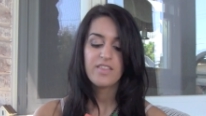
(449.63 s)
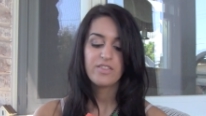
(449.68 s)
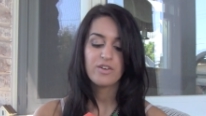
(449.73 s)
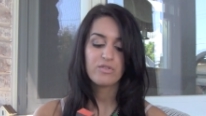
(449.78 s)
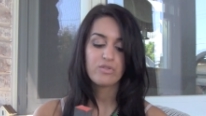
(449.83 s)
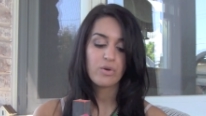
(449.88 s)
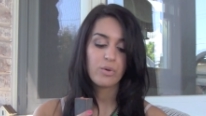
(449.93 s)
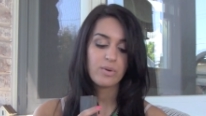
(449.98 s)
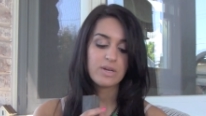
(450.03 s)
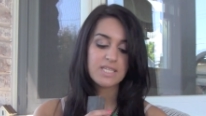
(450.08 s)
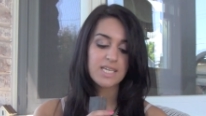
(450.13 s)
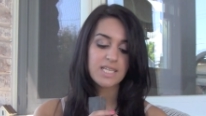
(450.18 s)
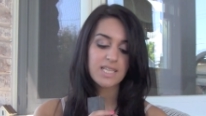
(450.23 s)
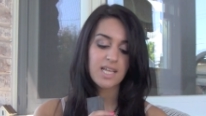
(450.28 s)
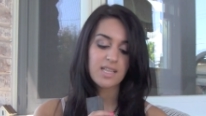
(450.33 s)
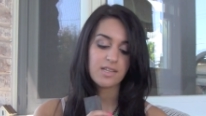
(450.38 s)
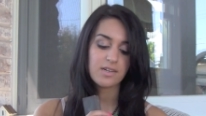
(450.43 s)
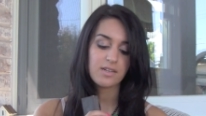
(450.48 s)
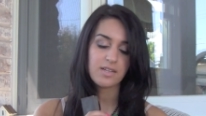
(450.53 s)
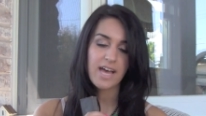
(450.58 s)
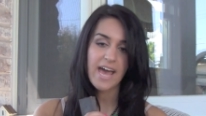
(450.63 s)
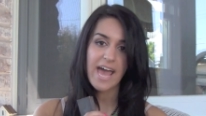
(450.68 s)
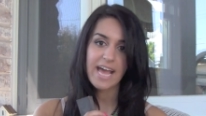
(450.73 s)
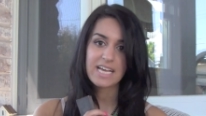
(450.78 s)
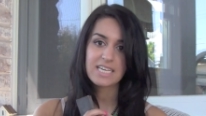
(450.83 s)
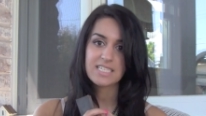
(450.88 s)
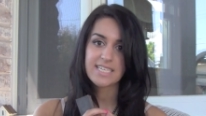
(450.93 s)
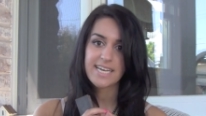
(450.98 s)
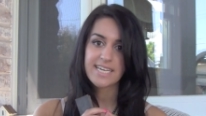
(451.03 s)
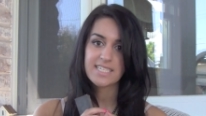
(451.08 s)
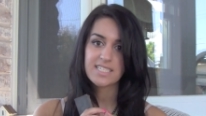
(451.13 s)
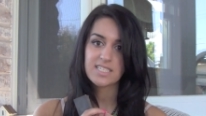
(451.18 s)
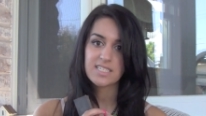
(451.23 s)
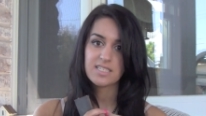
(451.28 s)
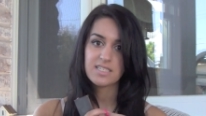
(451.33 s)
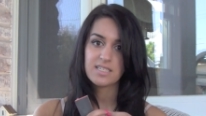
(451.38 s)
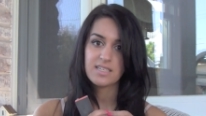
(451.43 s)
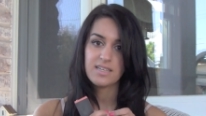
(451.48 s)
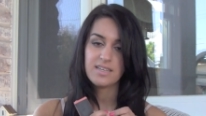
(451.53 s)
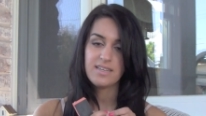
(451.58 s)
There's always like that little excess
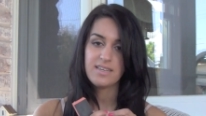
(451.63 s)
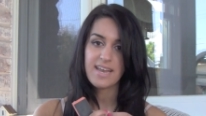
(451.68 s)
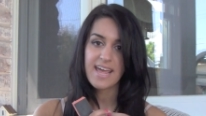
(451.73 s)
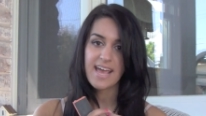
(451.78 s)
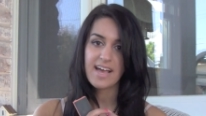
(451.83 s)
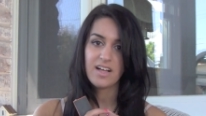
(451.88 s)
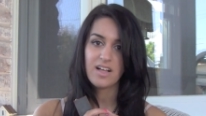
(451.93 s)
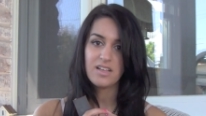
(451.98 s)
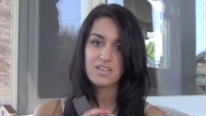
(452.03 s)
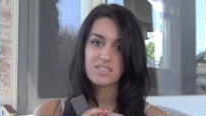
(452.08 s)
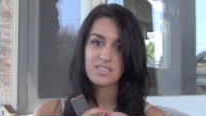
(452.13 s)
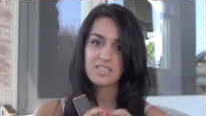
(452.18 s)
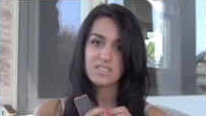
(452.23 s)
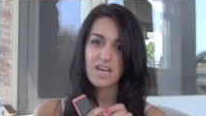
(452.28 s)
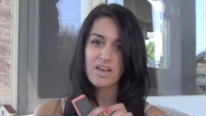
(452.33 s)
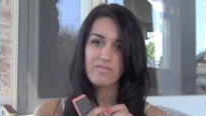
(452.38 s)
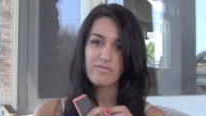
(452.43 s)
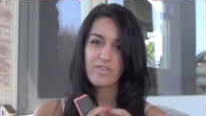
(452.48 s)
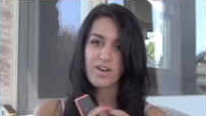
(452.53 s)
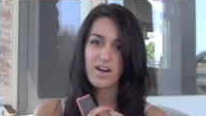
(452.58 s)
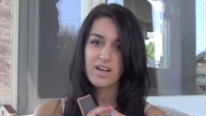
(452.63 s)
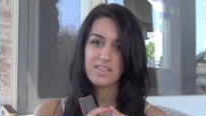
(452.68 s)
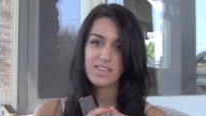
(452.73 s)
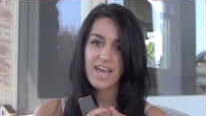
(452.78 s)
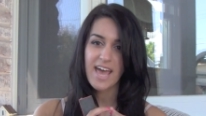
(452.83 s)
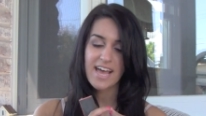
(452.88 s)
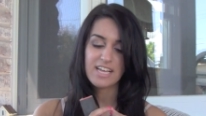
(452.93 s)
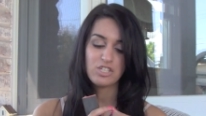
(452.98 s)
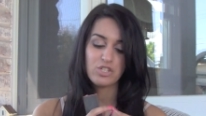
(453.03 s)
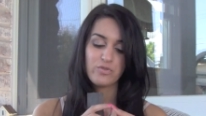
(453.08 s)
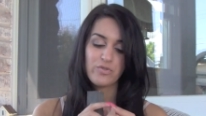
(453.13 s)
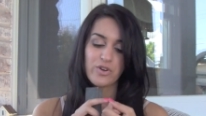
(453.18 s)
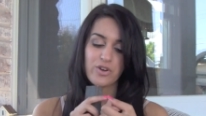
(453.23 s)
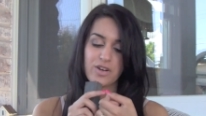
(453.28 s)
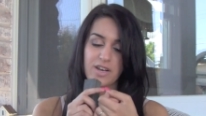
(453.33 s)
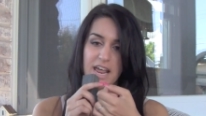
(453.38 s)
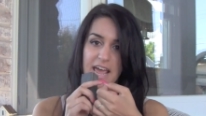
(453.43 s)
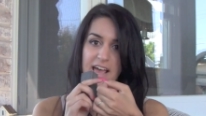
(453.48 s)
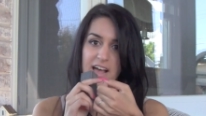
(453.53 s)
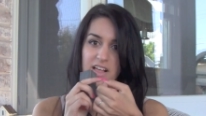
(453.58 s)
nail stuff on the edge of your
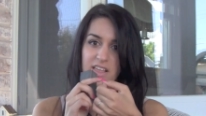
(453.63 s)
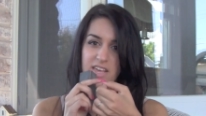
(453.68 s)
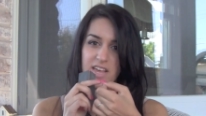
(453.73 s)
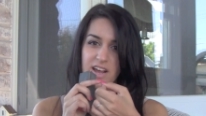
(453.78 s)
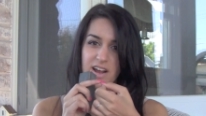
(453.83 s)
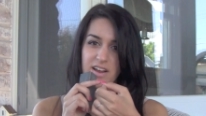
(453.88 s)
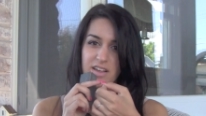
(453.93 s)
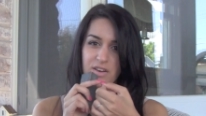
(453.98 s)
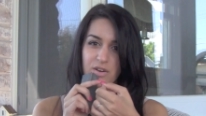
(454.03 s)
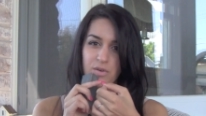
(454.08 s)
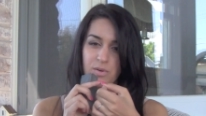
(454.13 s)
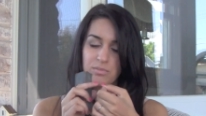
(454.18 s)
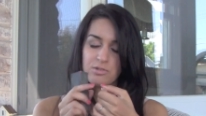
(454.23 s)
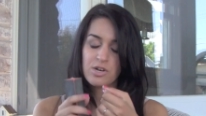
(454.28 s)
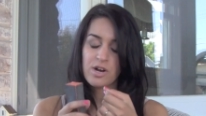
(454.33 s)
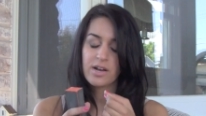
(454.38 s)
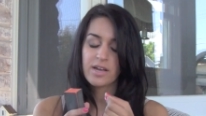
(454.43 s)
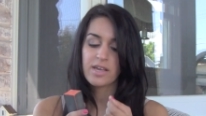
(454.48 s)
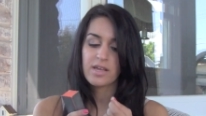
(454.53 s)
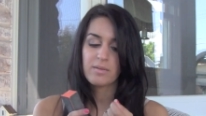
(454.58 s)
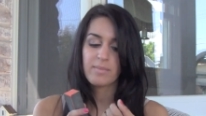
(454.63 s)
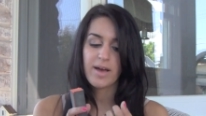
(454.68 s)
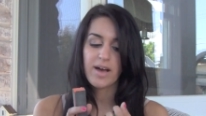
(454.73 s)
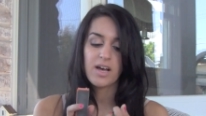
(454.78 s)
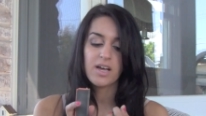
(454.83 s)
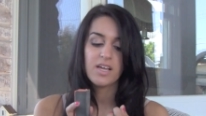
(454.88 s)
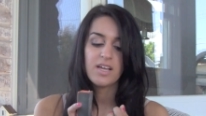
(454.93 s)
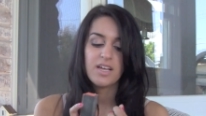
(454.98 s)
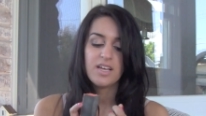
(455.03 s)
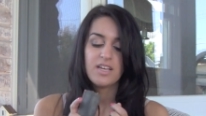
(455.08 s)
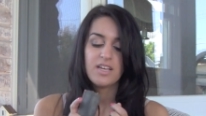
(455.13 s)
nail here, you know what I'm talking about.